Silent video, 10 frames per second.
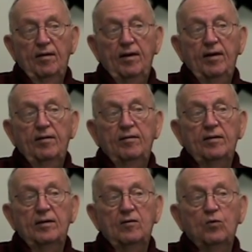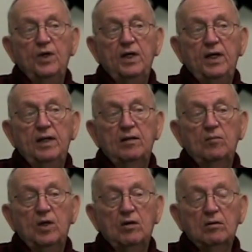And we had
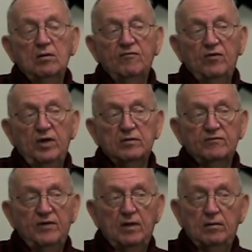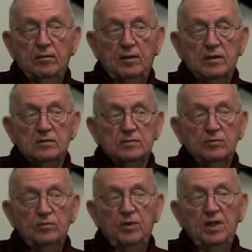American LaFrance fire trucks
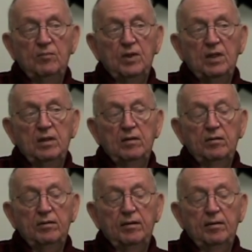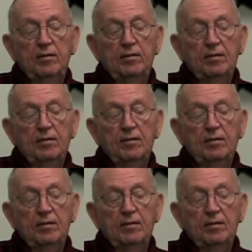for many, many years here.